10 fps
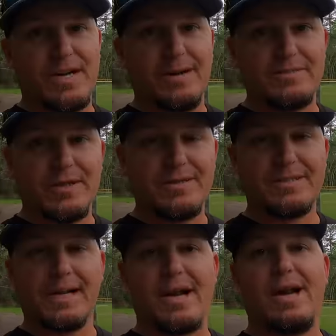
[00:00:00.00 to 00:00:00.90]
times. There
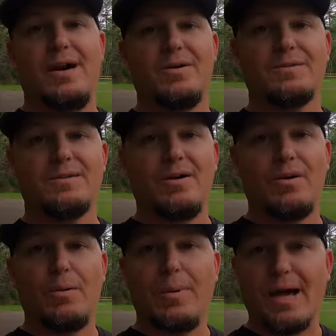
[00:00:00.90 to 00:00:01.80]
is a house
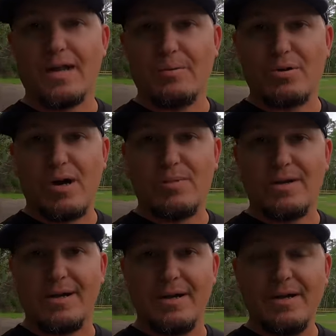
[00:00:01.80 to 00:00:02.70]
on the back of the
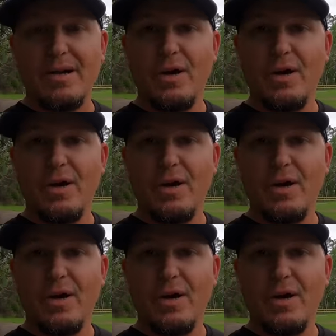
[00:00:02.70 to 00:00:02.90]
property.